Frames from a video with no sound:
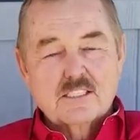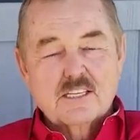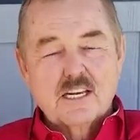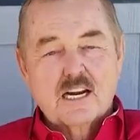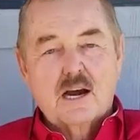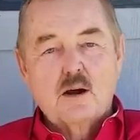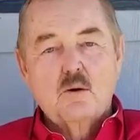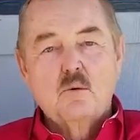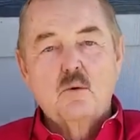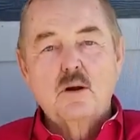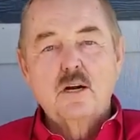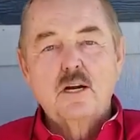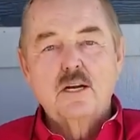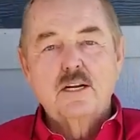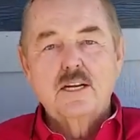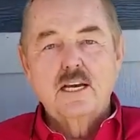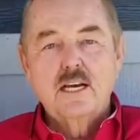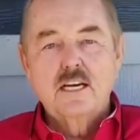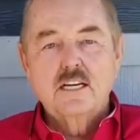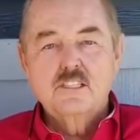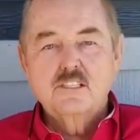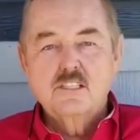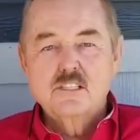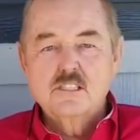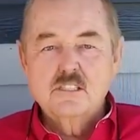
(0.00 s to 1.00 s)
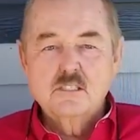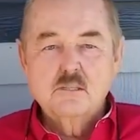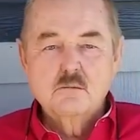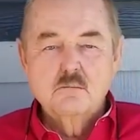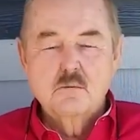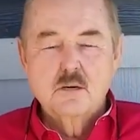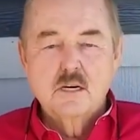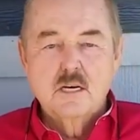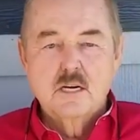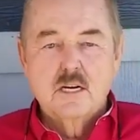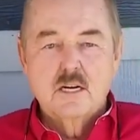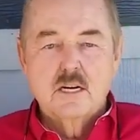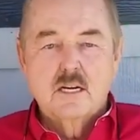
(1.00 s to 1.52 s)
And I want to take just a
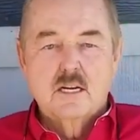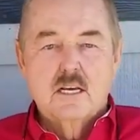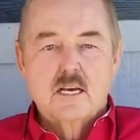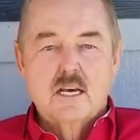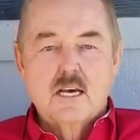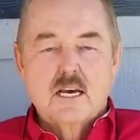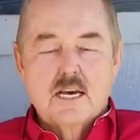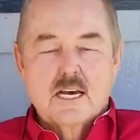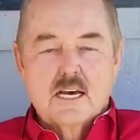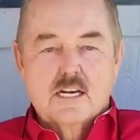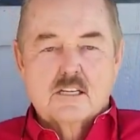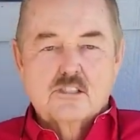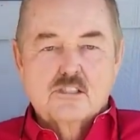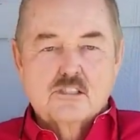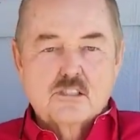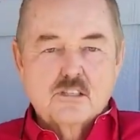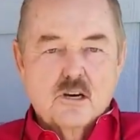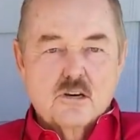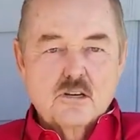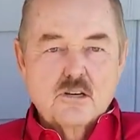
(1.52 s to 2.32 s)
minute and show